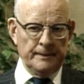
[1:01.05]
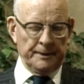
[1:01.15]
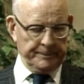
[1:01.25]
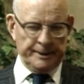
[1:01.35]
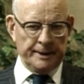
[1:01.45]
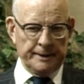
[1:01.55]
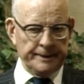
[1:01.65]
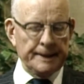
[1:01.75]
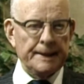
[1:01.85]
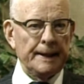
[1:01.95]
has been on
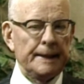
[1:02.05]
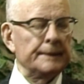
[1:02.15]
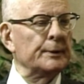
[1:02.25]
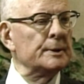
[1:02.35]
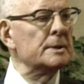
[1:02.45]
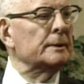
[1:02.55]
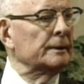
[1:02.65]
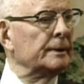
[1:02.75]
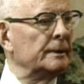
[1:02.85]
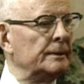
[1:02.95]
the decline for years.